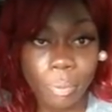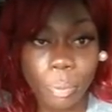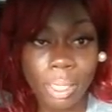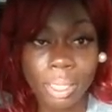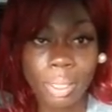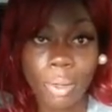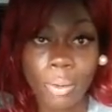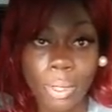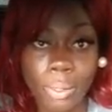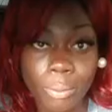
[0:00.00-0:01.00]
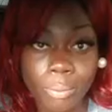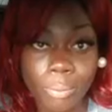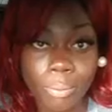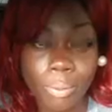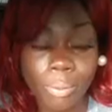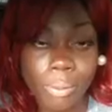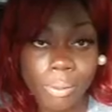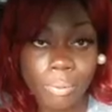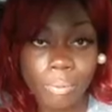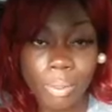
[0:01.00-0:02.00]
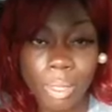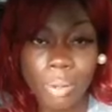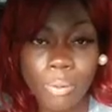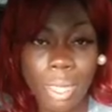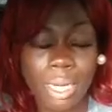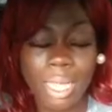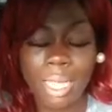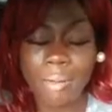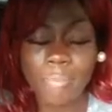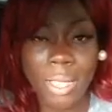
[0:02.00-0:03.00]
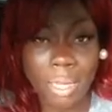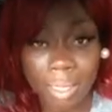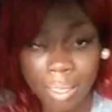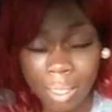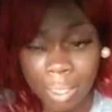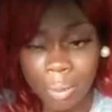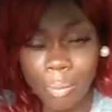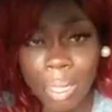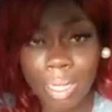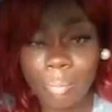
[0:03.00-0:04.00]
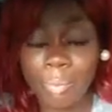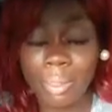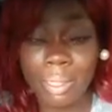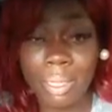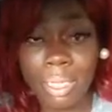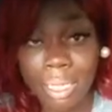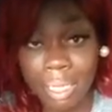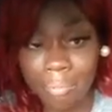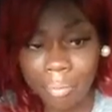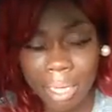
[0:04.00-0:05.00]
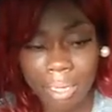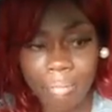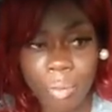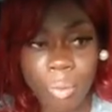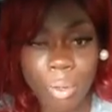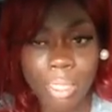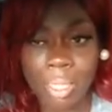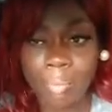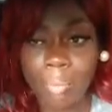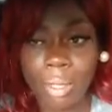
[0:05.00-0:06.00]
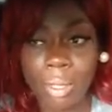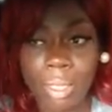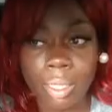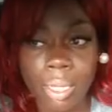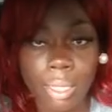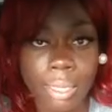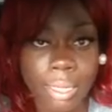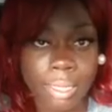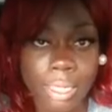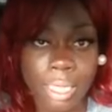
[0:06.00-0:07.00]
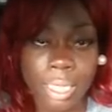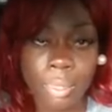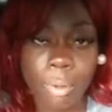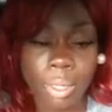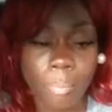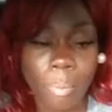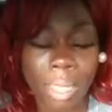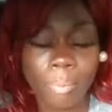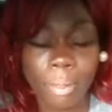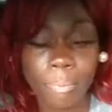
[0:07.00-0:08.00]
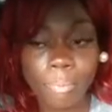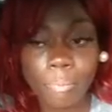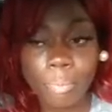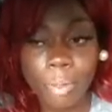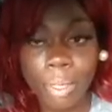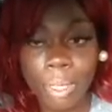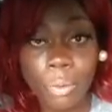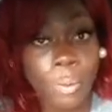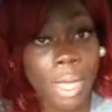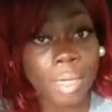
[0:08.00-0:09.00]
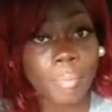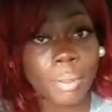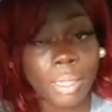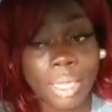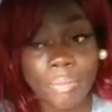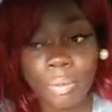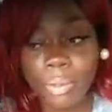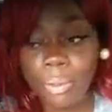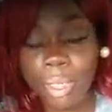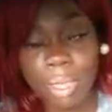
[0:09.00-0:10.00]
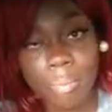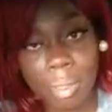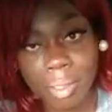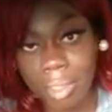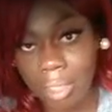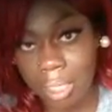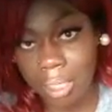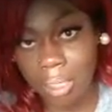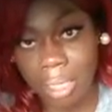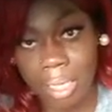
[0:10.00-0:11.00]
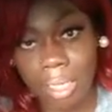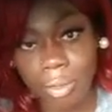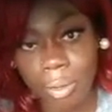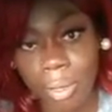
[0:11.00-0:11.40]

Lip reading: what can God do? You know, you got to have faith. You gotta believe. Like, if you want some, a landlady says she wanted a baby, you gotta believe when you hear a message that's saying that you're